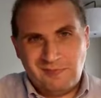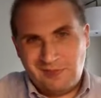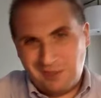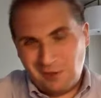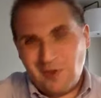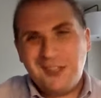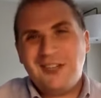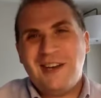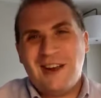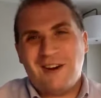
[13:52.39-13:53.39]
The
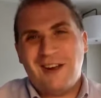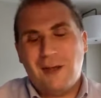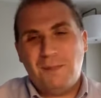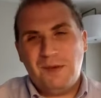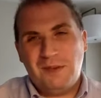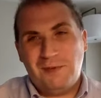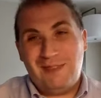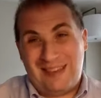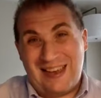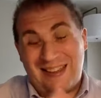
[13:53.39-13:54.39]
questionnaire helps you get